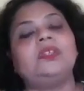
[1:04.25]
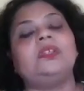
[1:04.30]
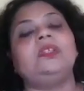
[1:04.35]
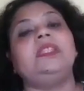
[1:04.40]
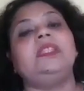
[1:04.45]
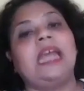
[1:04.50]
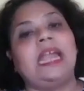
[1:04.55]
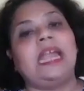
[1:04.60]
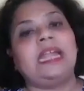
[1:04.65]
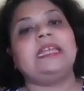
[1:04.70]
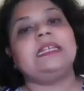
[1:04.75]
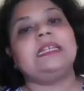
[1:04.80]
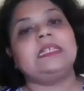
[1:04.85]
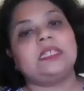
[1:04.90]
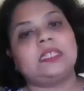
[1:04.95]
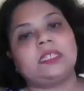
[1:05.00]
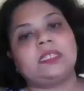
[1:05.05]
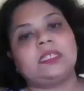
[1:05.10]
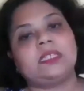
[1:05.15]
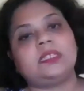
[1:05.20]
So that
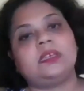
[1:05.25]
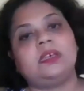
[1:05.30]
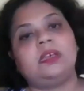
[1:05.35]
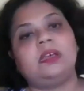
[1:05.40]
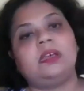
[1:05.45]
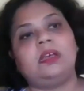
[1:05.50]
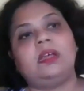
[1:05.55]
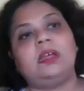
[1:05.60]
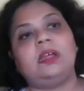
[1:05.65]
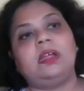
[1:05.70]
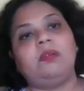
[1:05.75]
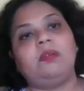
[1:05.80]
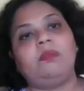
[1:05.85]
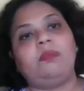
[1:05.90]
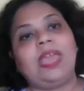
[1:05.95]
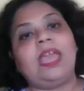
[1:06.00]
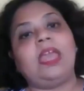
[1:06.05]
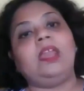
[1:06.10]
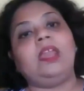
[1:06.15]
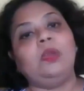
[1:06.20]
is
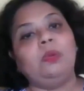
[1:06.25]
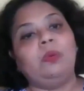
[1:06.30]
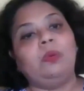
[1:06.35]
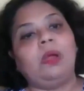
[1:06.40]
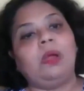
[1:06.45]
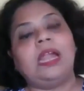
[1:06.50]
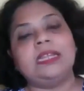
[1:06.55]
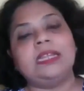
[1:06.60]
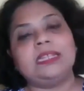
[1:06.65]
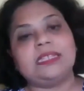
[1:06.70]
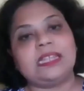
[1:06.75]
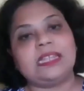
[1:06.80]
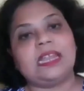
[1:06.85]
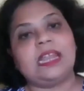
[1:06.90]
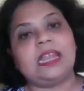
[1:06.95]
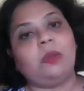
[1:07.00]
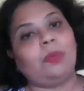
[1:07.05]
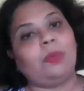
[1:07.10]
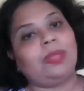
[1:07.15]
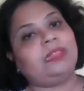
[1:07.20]
where you
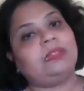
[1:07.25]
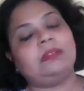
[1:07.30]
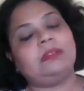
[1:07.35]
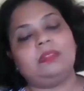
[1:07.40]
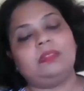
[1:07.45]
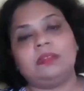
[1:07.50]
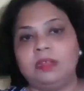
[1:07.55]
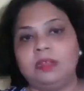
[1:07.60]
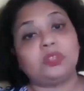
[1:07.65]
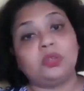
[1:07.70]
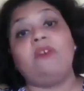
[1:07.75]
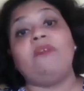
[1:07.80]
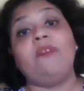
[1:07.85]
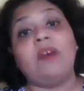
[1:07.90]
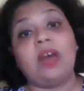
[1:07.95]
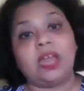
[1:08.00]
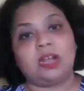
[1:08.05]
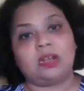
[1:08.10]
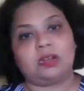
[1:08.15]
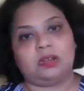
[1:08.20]
understand whether so
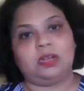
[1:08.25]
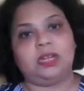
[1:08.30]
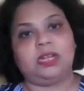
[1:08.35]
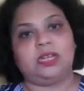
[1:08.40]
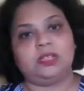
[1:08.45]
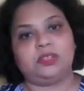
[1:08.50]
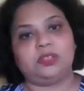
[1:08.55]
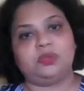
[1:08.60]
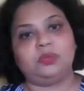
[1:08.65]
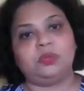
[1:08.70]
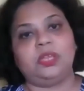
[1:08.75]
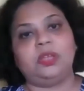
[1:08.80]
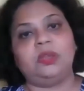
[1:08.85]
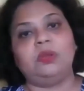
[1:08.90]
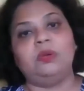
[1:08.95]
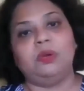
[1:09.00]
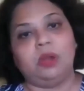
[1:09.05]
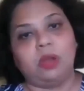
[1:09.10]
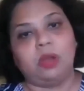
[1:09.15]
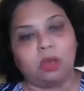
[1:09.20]
far it is
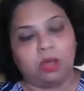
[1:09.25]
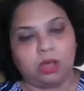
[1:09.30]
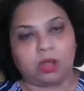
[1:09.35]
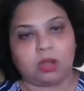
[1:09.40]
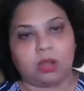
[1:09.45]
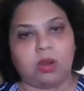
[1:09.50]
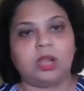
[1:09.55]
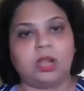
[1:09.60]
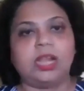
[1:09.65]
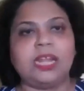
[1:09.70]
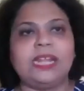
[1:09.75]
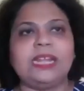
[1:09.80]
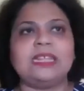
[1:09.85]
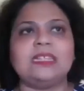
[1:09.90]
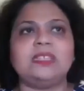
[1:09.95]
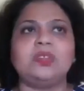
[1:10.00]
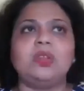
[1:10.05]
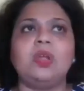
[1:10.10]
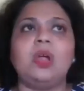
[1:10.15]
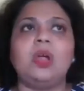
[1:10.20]
doing good or not.
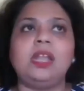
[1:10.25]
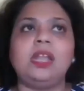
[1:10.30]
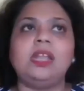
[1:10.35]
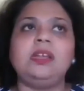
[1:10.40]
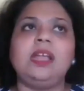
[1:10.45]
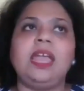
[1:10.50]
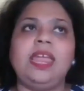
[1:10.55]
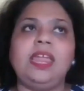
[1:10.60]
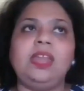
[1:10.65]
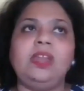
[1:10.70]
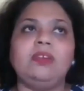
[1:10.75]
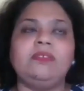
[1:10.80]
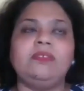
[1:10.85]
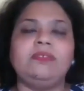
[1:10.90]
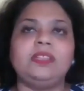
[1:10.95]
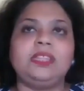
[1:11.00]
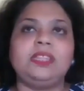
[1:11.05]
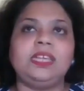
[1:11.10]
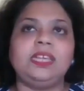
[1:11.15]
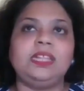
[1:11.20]
It is not a kind
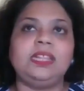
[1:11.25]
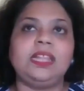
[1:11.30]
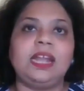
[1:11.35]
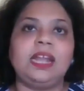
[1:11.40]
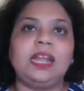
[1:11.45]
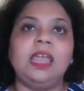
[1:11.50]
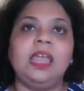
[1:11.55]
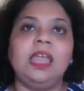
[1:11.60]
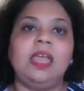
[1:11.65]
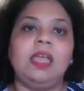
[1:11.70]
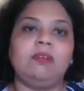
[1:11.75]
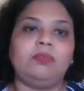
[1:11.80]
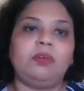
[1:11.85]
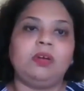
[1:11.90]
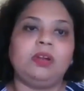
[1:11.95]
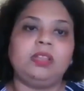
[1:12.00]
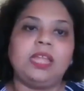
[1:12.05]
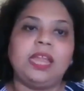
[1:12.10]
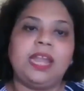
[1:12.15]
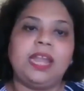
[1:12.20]
of a thing that
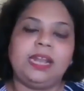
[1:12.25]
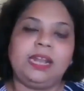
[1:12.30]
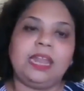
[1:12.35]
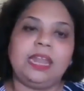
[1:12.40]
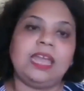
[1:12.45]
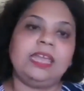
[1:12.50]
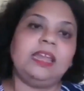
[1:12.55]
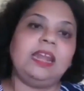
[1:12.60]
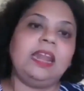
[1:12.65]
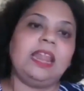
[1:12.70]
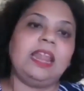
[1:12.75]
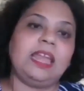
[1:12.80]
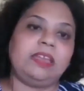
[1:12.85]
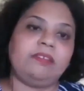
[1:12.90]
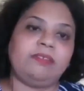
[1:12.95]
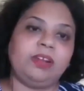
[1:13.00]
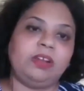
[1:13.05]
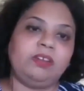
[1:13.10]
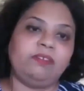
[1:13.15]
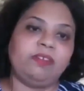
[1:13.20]
for the entire
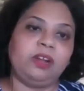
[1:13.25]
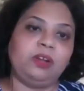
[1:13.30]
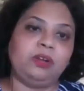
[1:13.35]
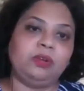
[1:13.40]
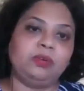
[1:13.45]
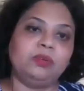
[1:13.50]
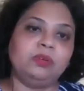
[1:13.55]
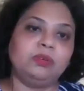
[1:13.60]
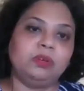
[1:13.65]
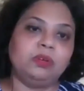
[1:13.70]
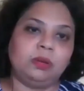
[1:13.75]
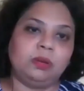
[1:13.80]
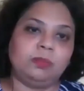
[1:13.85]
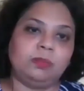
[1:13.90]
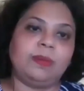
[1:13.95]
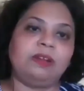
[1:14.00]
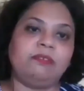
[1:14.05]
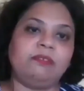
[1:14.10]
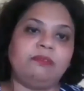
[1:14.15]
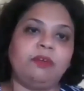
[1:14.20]
life it will do
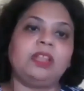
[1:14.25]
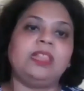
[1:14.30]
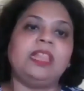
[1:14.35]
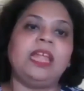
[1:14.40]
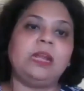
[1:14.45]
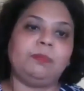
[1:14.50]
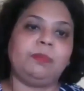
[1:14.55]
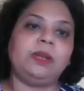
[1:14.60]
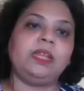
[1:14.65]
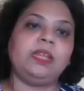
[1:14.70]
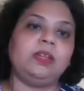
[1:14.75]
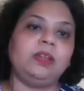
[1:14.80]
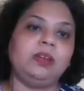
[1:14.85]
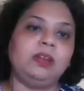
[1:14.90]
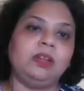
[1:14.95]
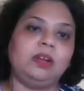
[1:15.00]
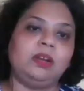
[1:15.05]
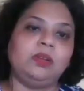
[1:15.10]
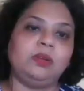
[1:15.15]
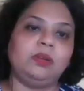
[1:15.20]
good, but for that
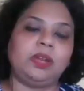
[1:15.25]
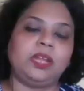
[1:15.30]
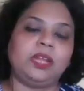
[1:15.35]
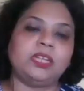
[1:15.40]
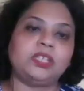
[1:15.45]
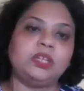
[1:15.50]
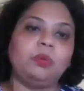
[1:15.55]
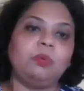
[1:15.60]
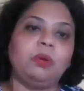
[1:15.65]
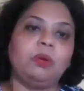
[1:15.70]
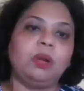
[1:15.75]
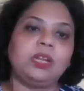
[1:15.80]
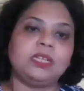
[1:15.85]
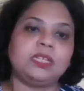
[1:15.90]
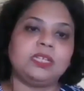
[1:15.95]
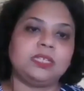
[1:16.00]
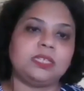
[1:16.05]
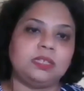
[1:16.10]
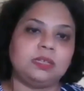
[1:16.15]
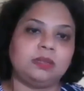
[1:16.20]
particular duration, what
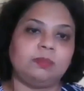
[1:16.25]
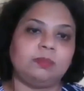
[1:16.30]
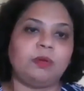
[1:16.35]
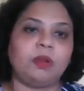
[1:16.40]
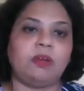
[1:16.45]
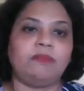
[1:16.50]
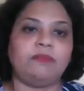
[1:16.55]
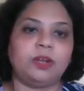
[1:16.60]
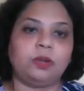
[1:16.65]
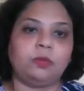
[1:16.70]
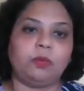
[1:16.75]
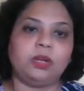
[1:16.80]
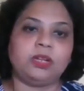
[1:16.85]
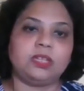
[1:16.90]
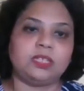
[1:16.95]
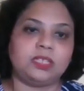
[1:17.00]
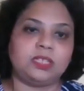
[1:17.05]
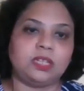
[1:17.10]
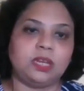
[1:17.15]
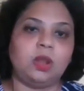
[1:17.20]
is the profit,
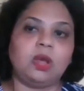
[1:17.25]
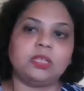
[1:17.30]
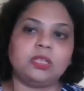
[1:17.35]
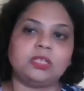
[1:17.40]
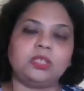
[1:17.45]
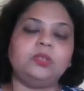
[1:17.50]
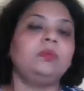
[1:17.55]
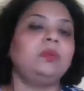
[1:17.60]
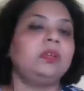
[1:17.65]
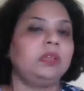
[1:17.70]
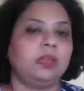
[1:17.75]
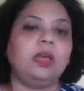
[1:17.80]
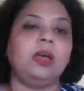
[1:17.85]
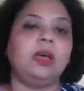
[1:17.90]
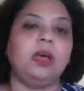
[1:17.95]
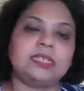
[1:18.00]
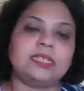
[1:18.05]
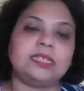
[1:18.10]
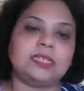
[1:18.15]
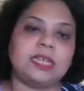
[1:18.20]
what is the loss, you
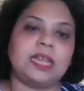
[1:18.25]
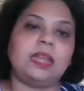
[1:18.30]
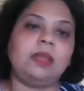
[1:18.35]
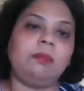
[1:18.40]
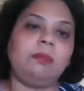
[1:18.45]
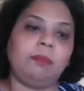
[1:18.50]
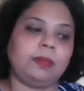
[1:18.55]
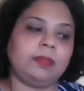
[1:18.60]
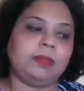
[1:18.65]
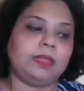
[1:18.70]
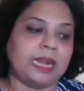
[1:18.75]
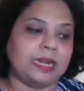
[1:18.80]
understand.